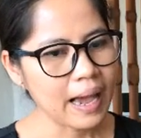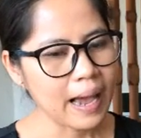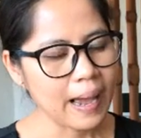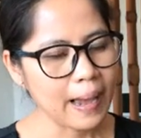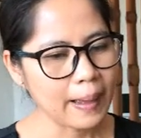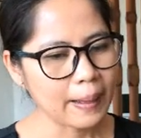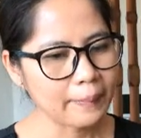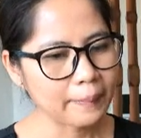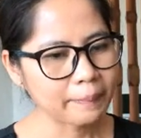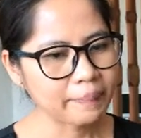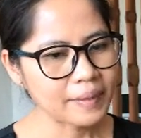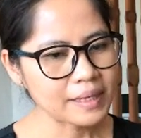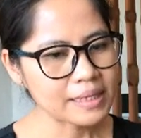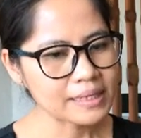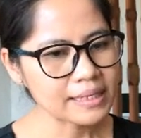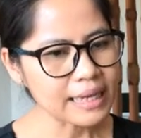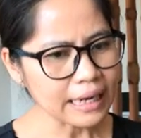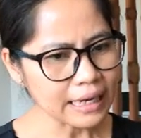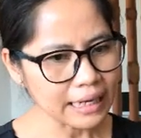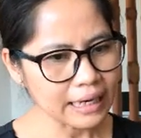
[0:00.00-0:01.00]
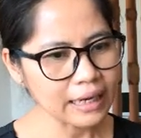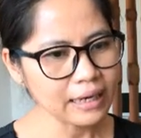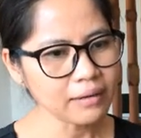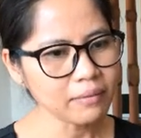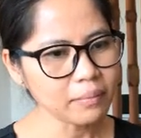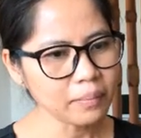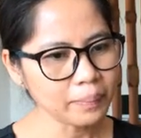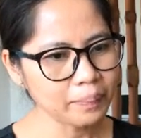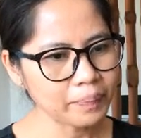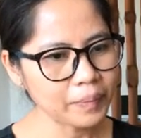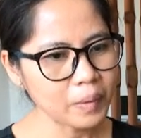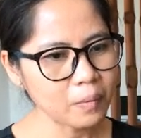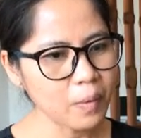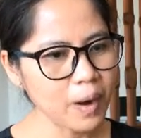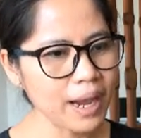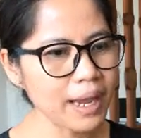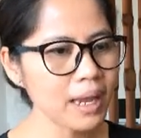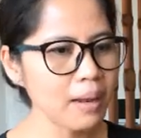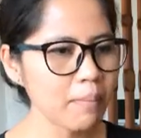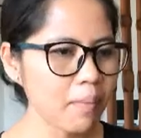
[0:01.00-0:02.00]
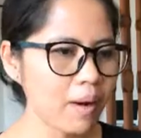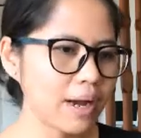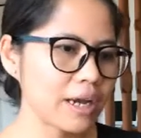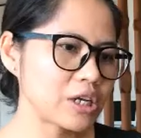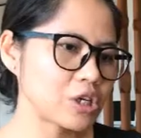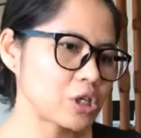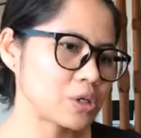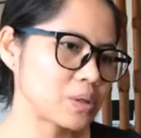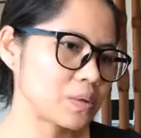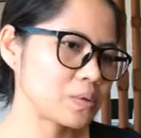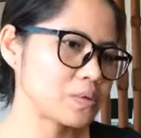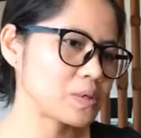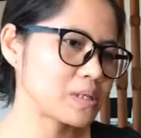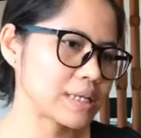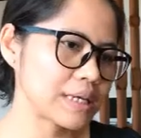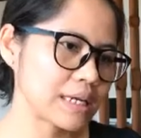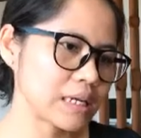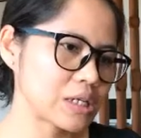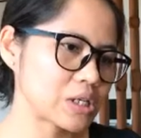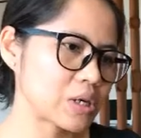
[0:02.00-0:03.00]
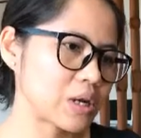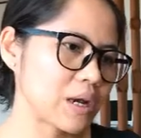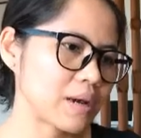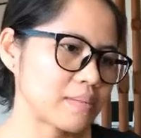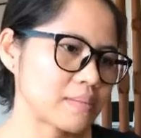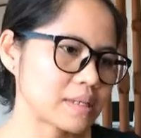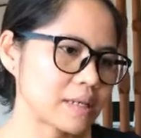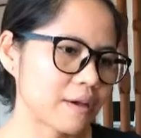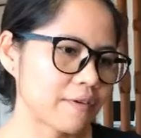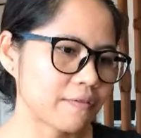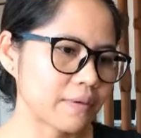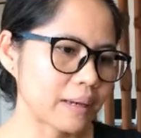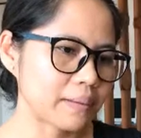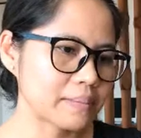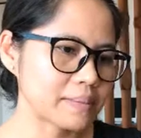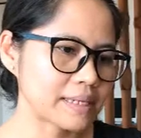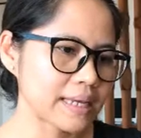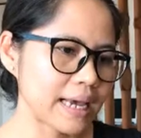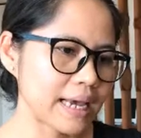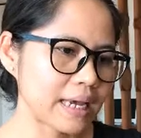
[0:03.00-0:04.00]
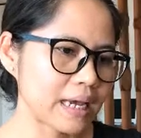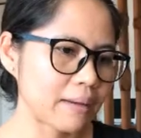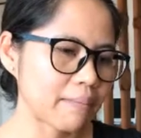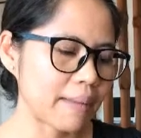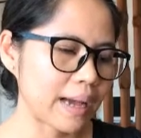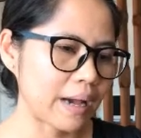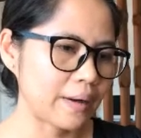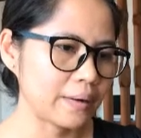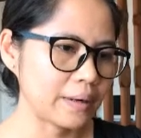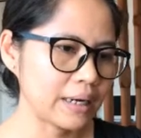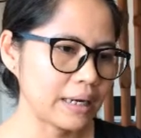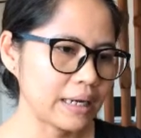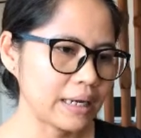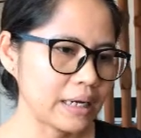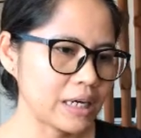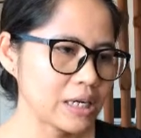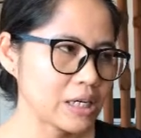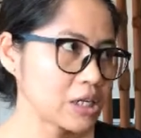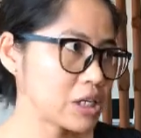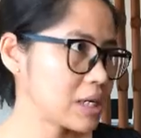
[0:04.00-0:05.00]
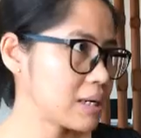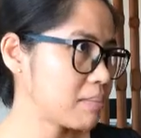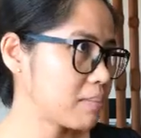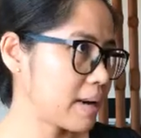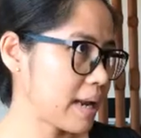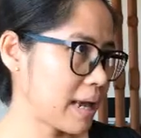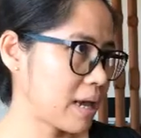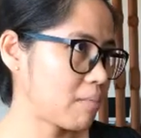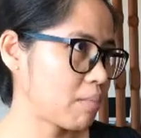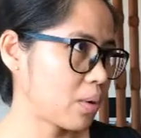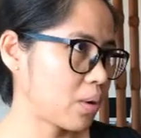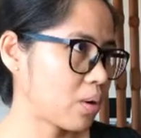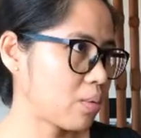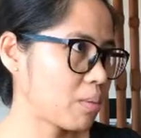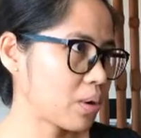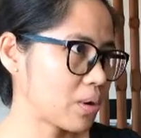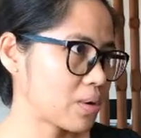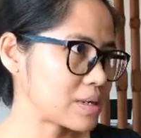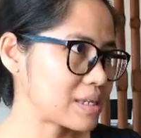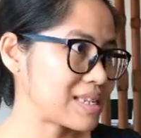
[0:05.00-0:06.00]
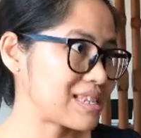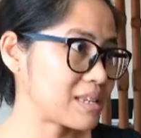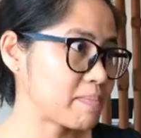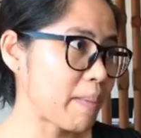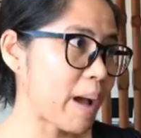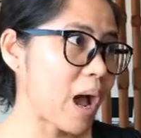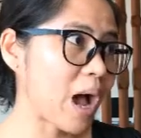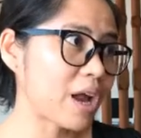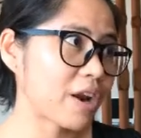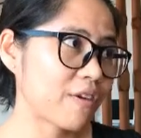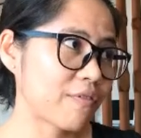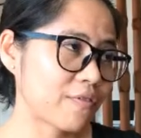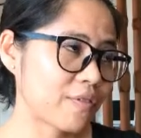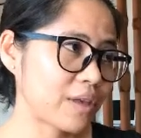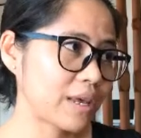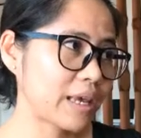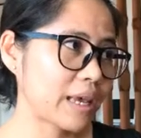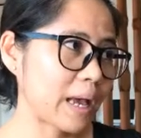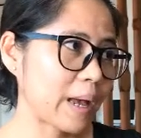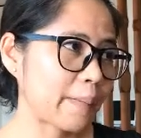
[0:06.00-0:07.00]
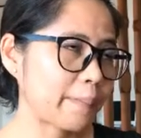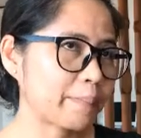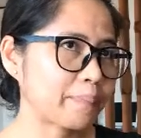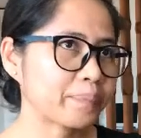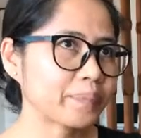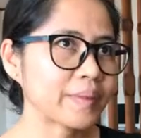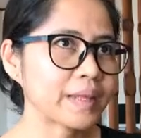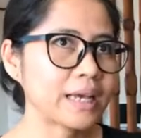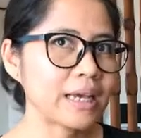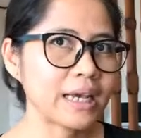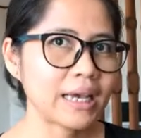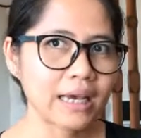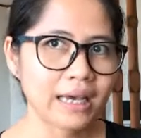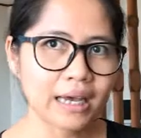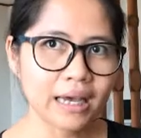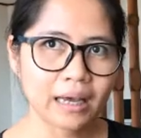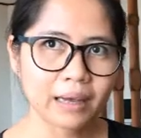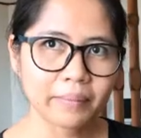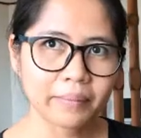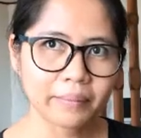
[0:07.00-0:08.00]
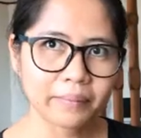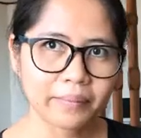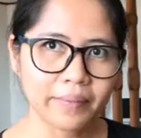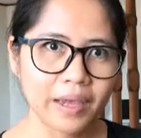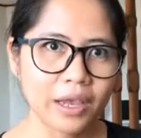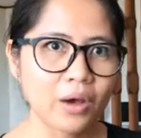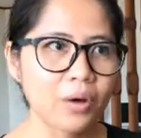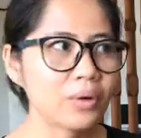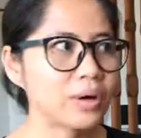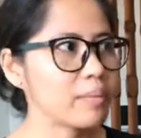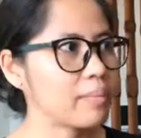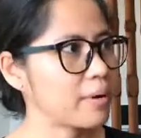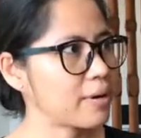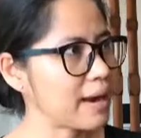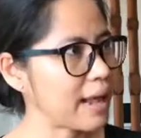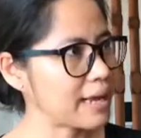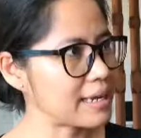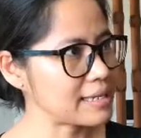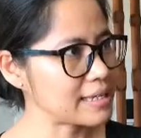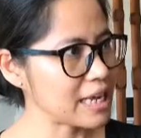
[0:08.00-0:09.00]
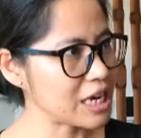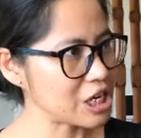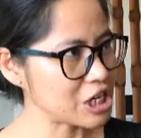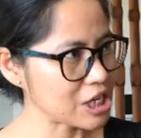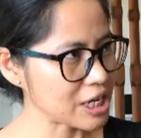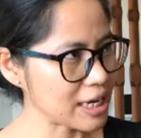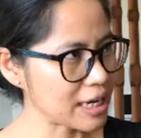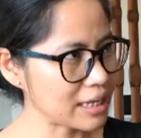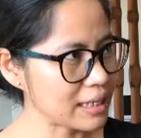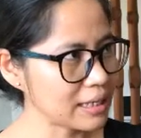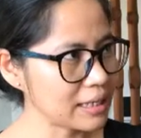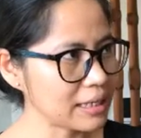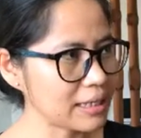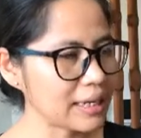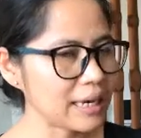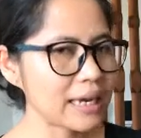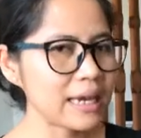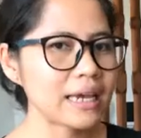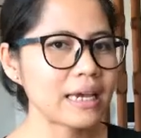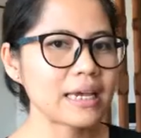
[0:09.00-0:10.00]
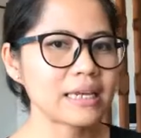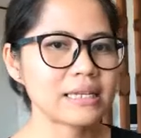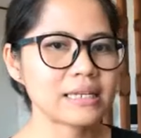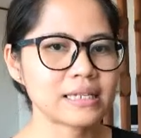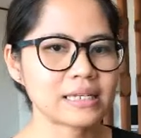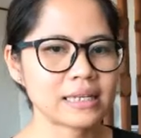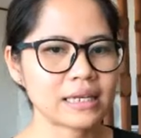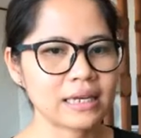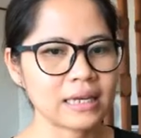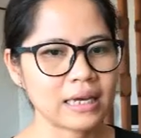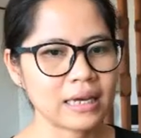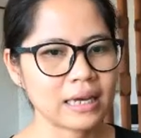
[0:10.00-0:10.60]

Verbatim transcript: Um, the second, why am I choosing in terms of um, saying about cheap labor? Because this part of the um, neoliberalization is